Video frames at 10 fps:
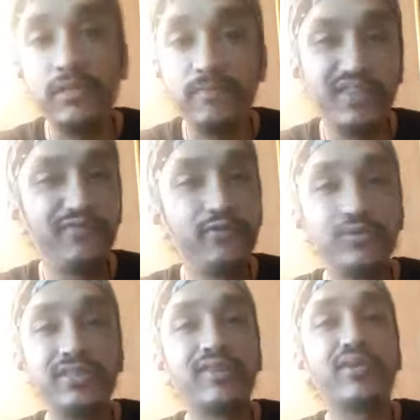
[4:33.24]
the food's
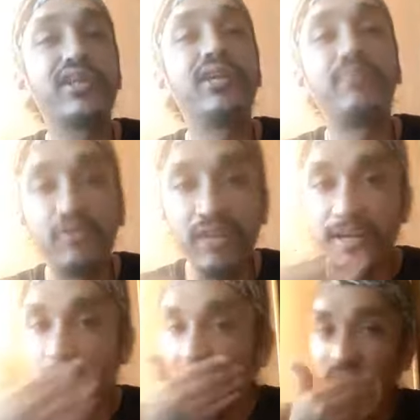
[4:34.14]
not gonna come out right.
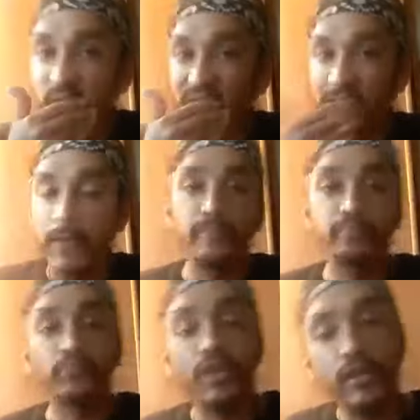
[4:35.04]

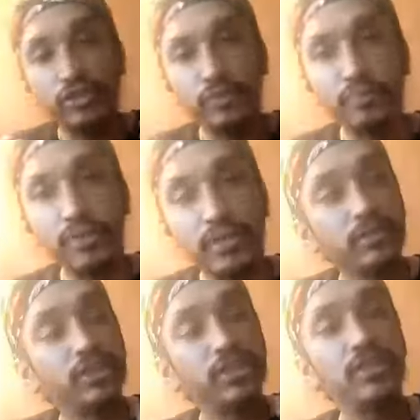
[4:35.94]
You put
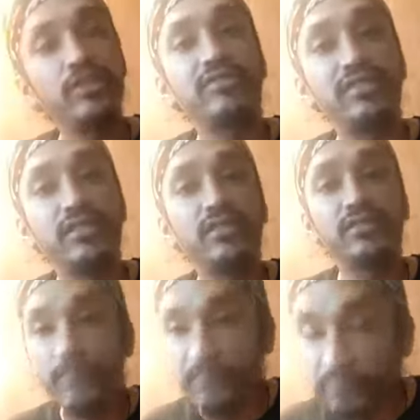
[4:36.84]
good energy to
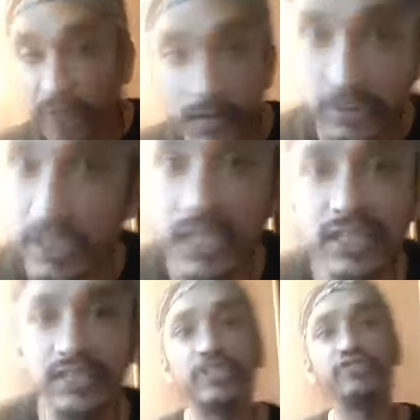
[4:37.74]
to
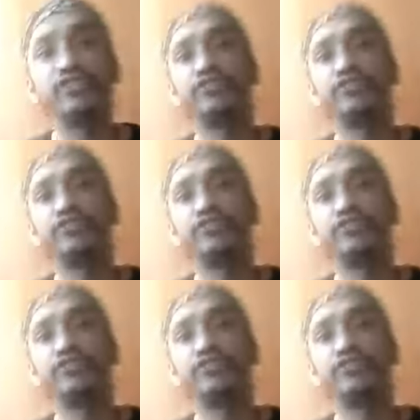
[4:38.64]
anything you do.